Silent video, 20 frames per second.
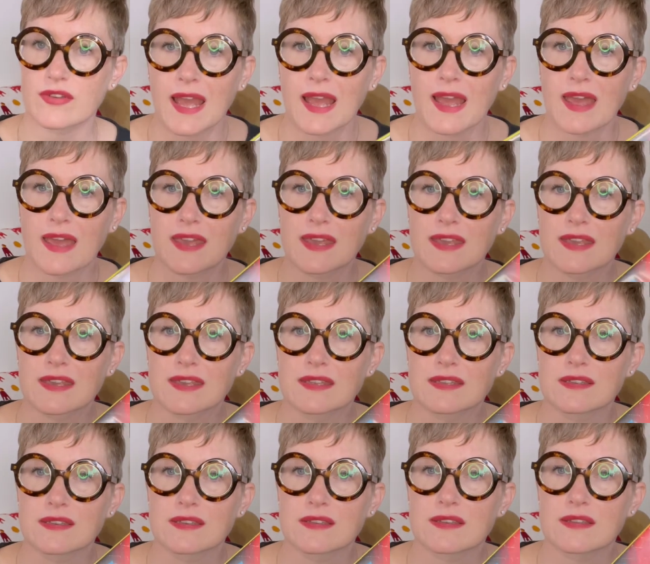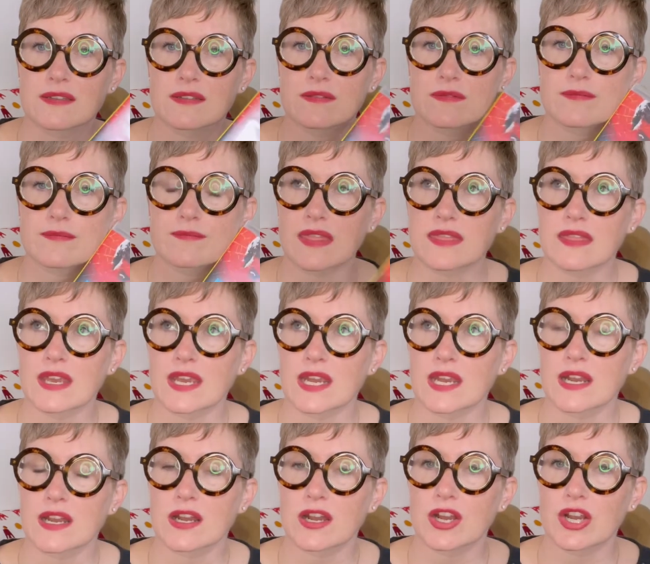And
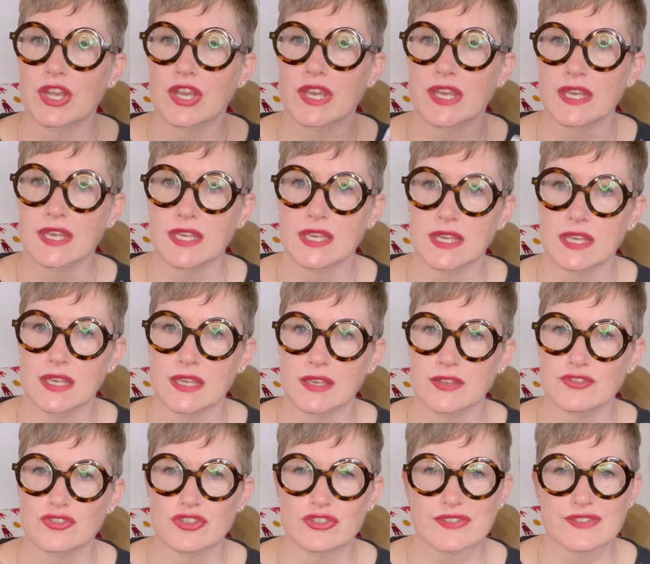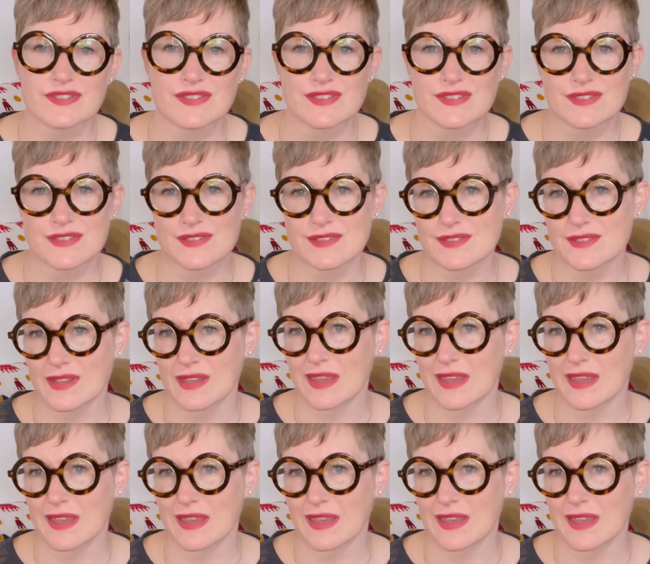there he just